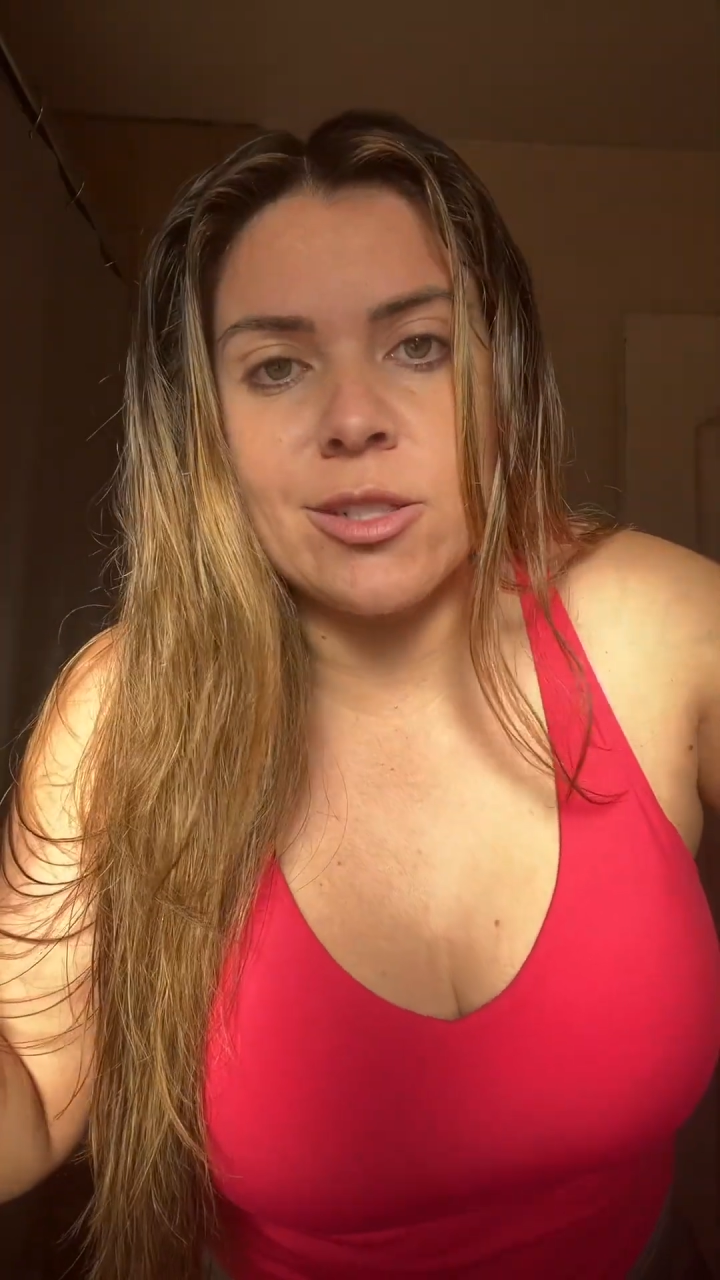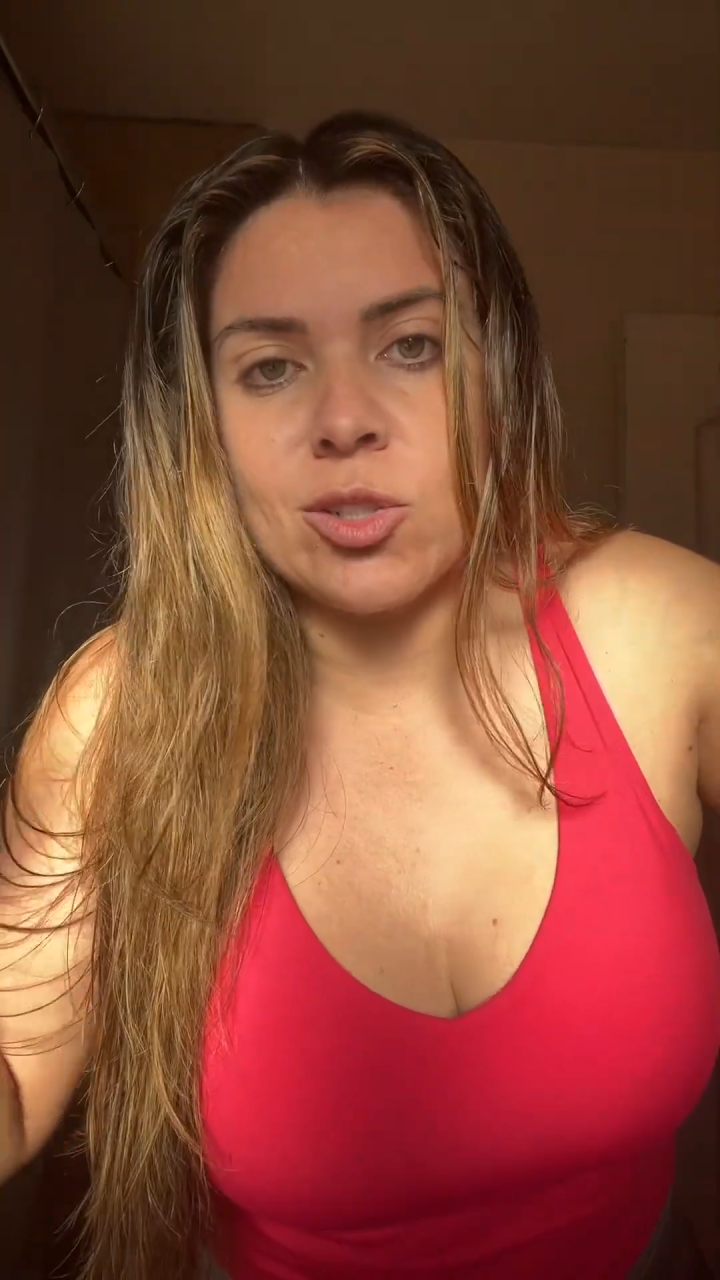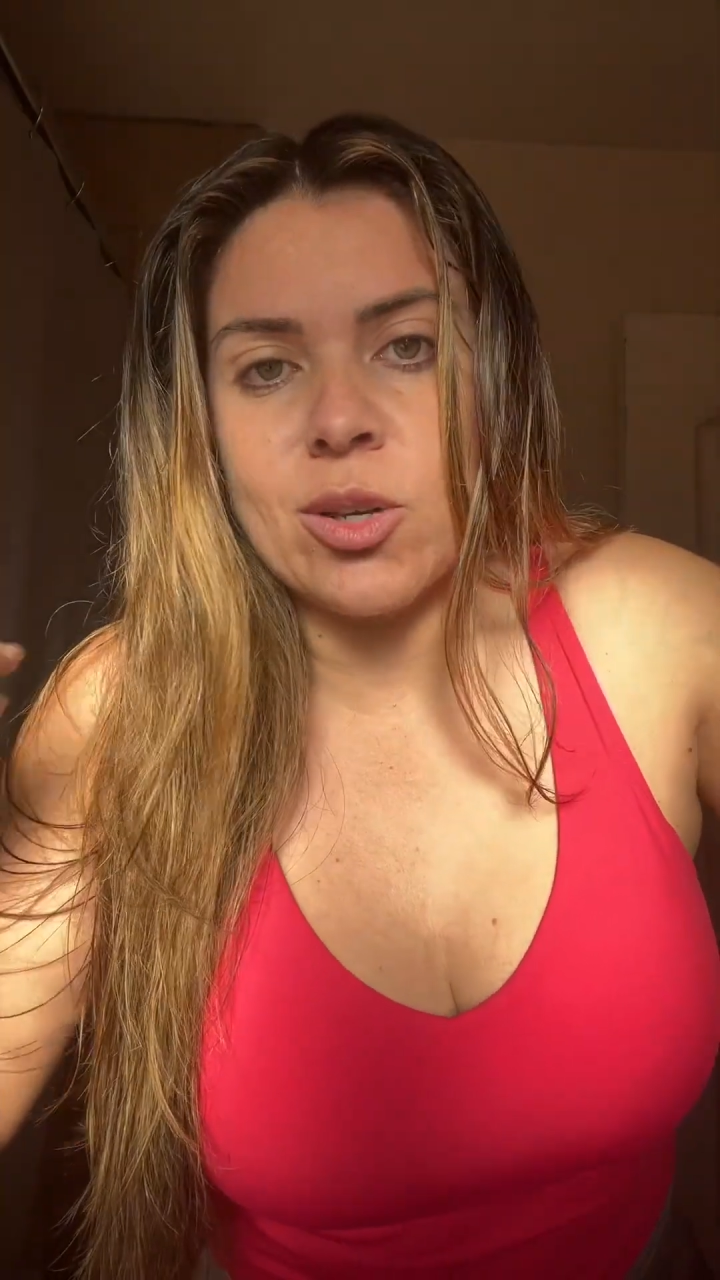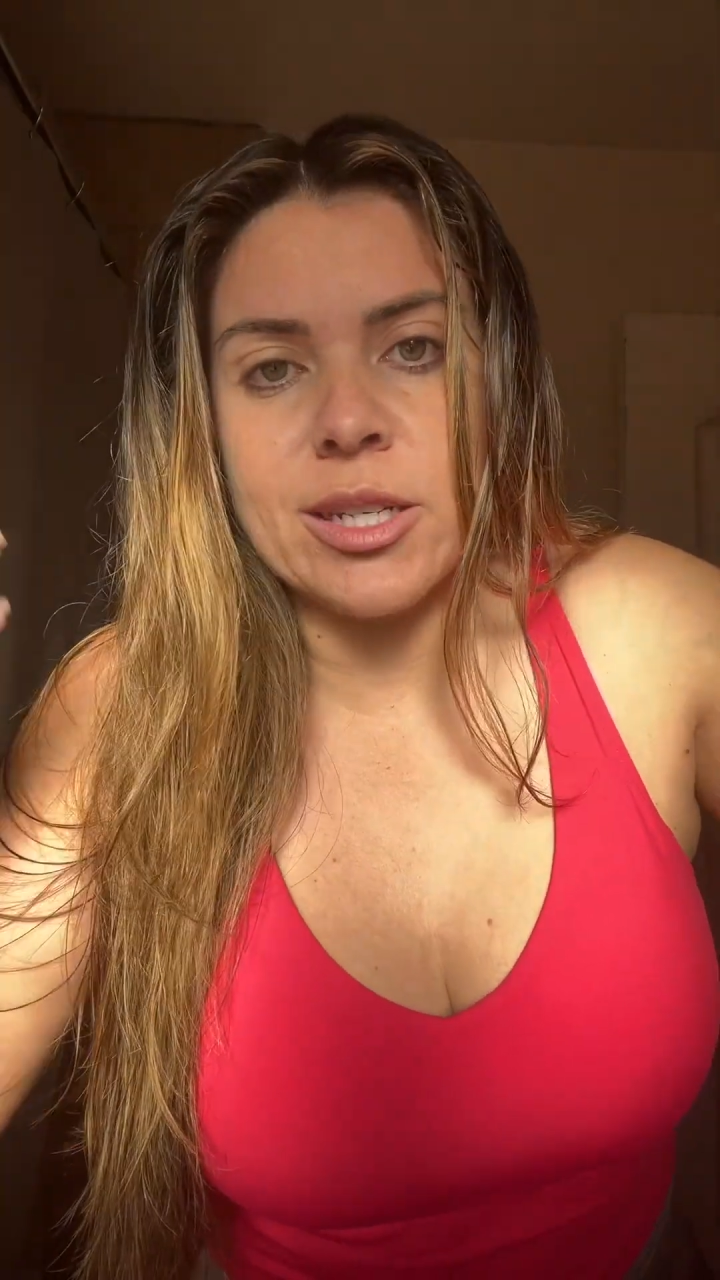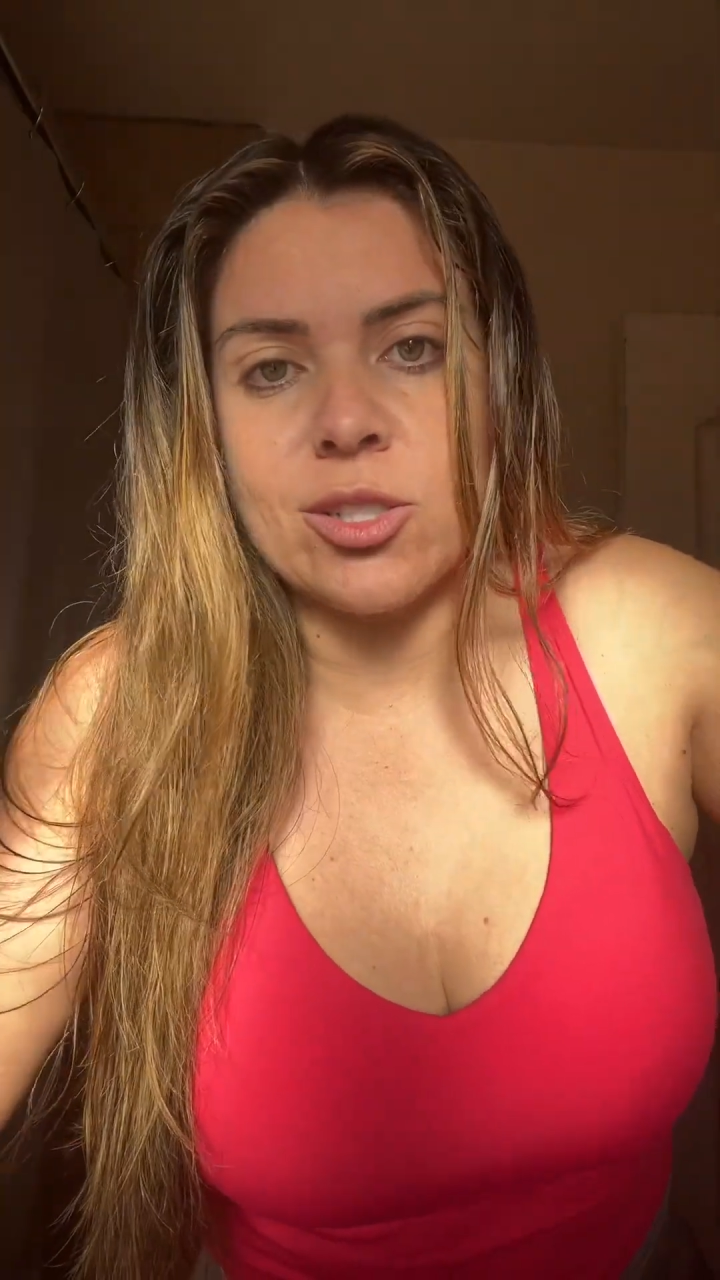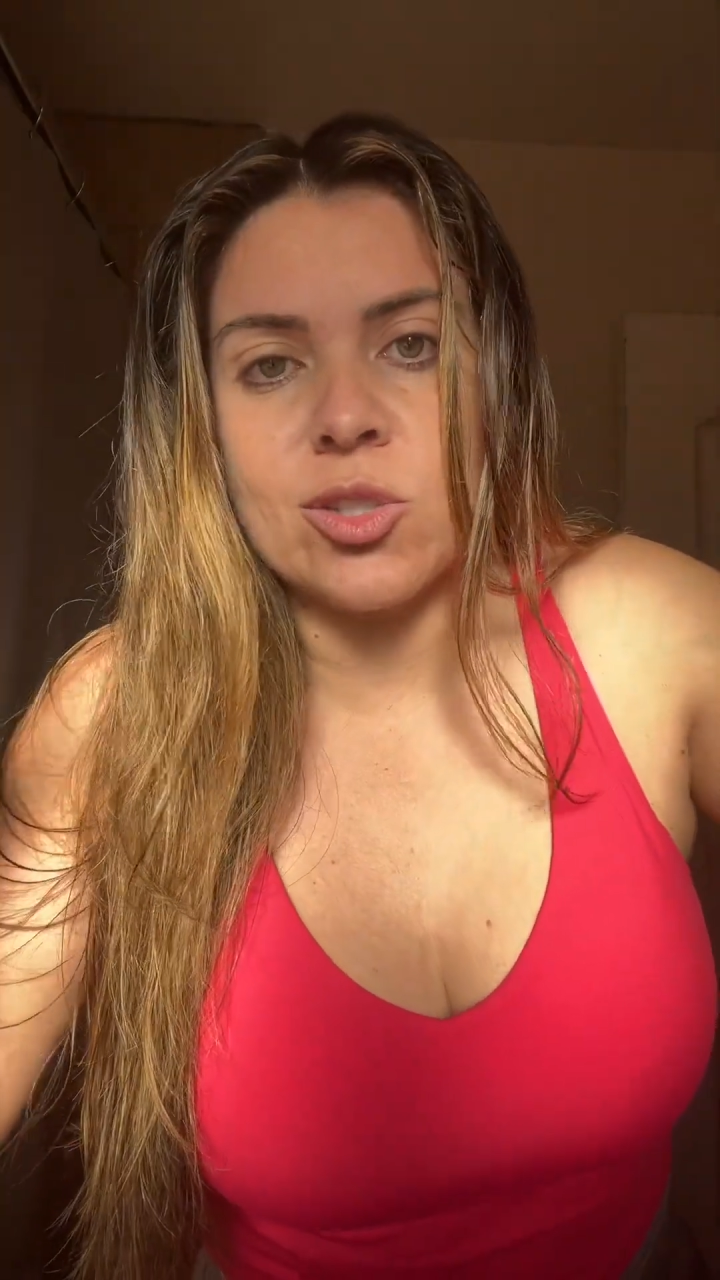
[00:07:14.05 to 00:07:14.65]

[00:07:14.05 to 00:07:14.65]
so I just